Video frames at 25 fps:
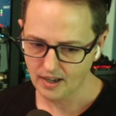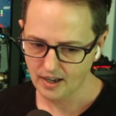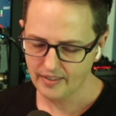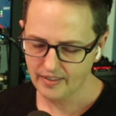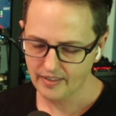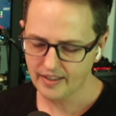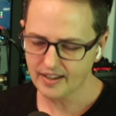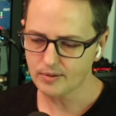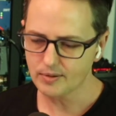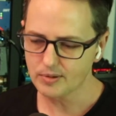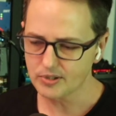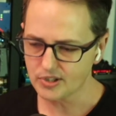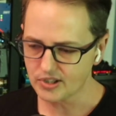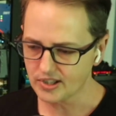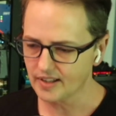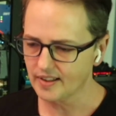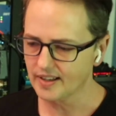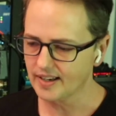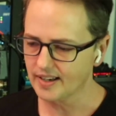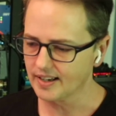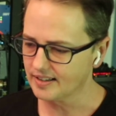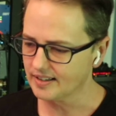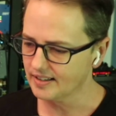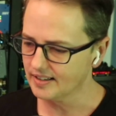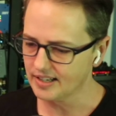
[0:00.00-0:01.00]
think it was the
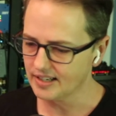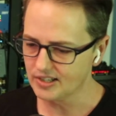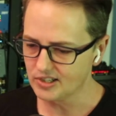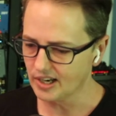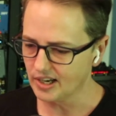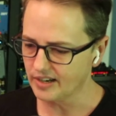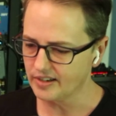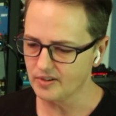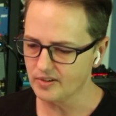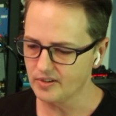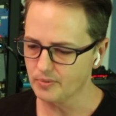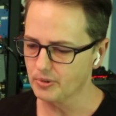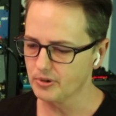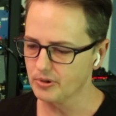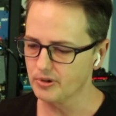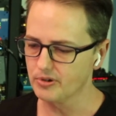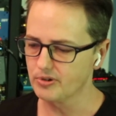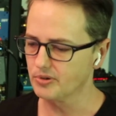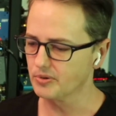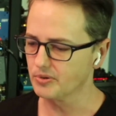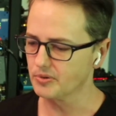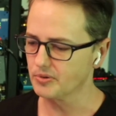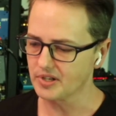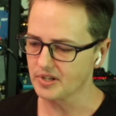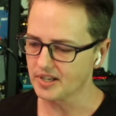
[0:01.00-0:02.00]
like executive
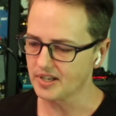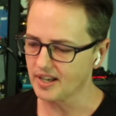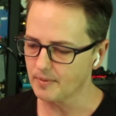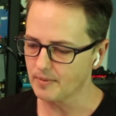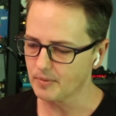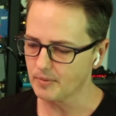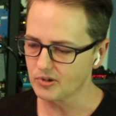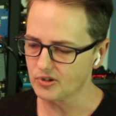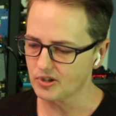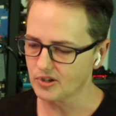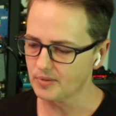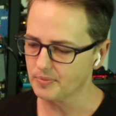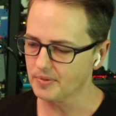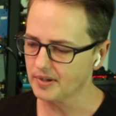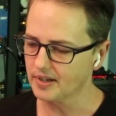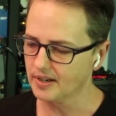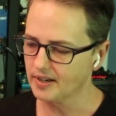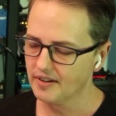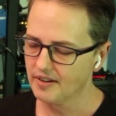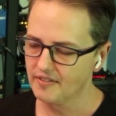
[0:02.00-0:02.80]
producer of the game or something.